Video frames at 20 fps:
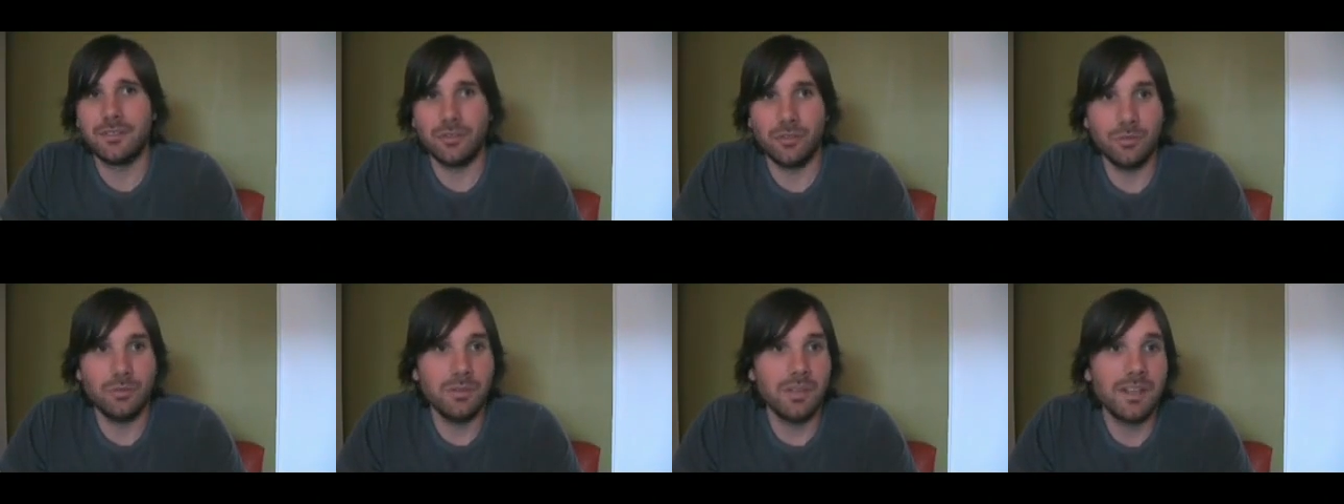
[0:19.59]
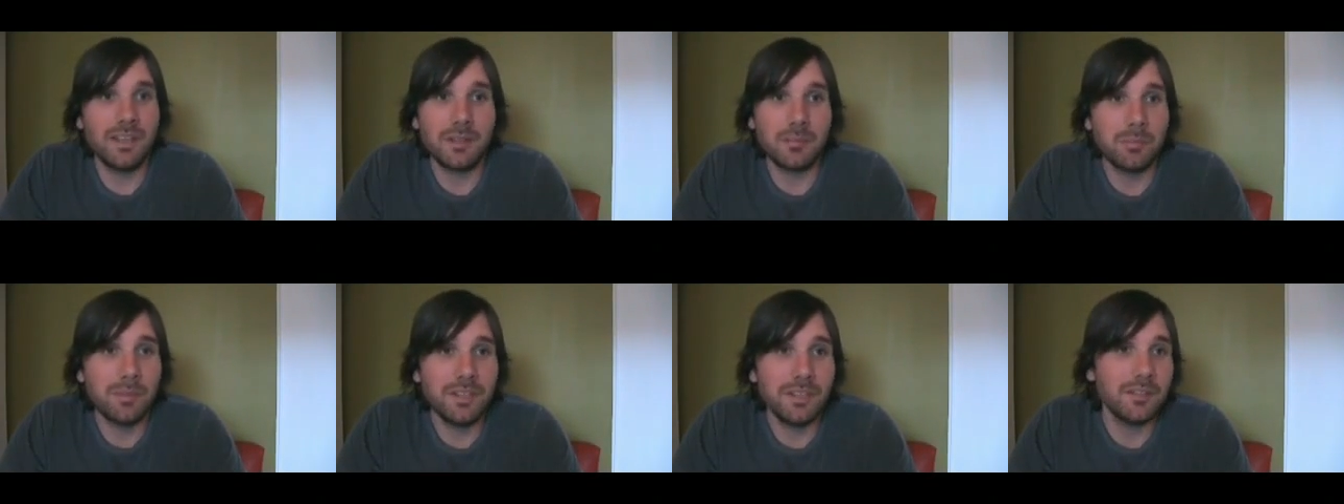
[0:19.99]
You
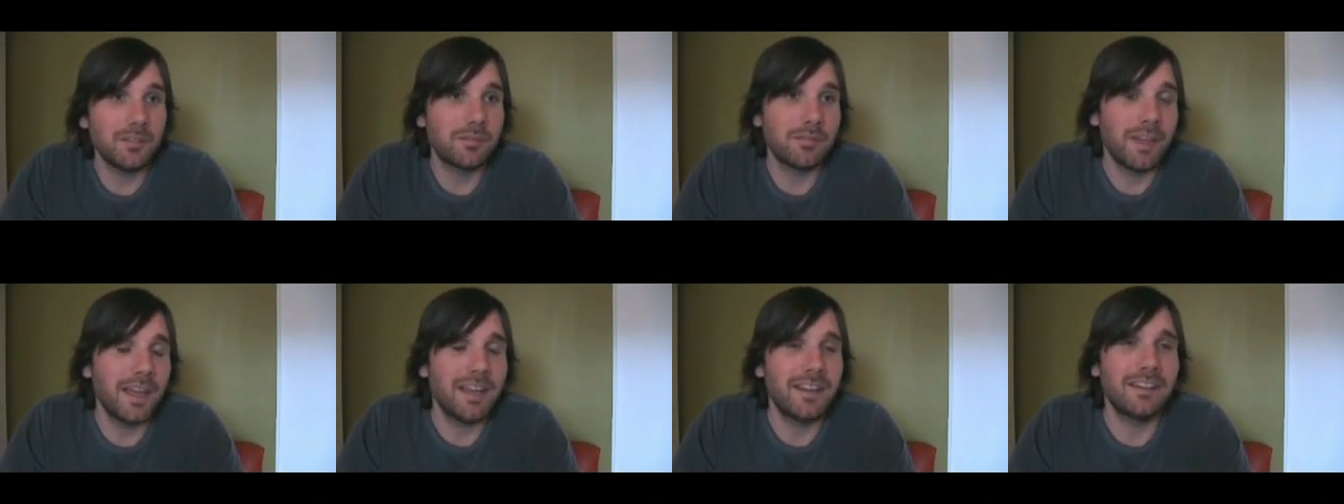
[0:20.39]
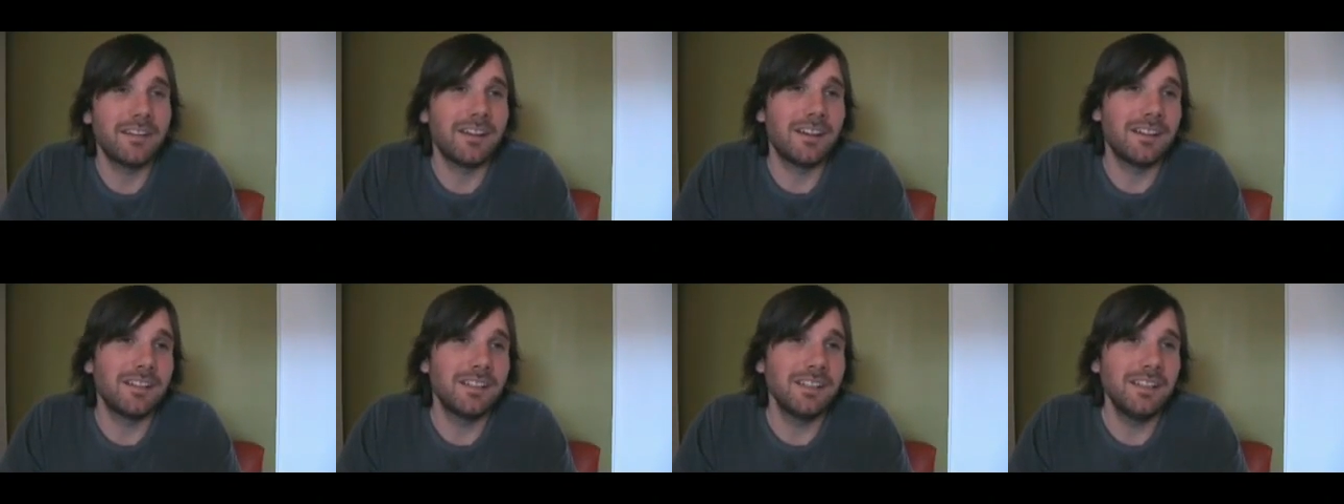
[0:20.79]
like being fat and
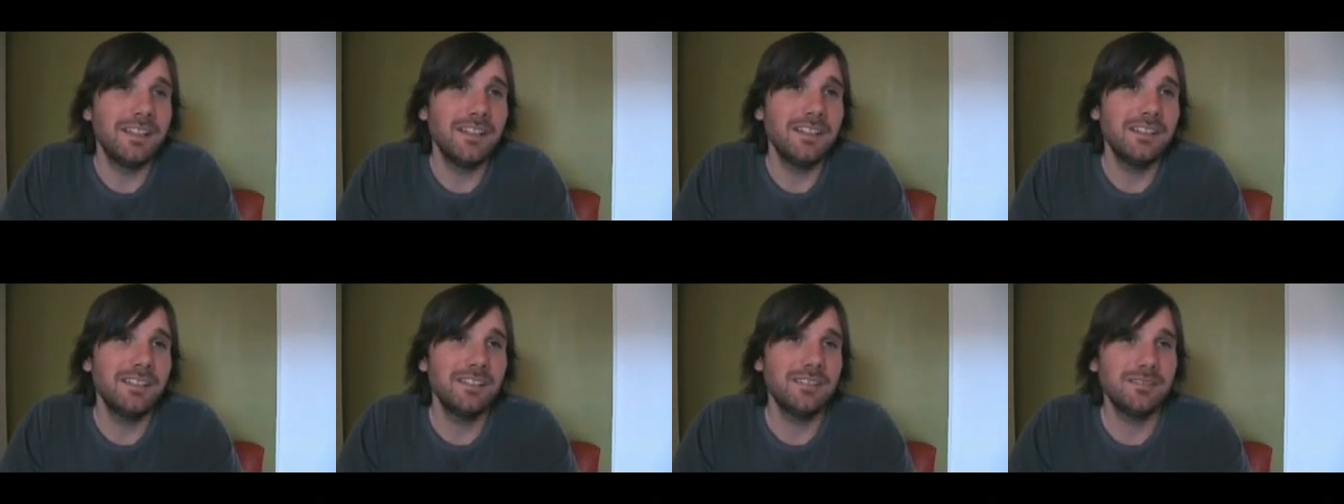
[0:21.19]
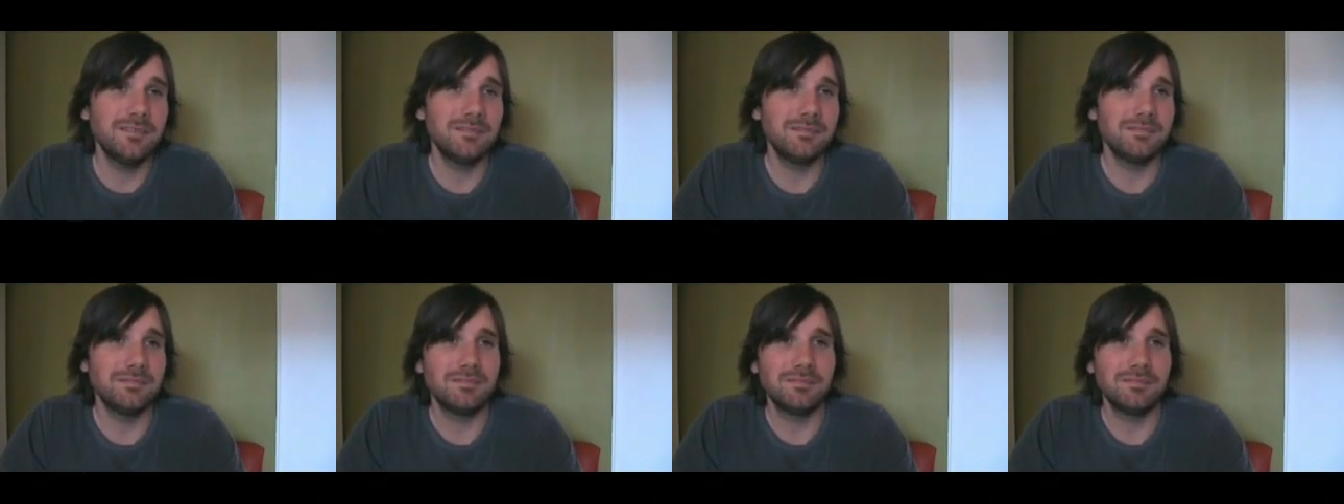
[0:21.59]
ugly, and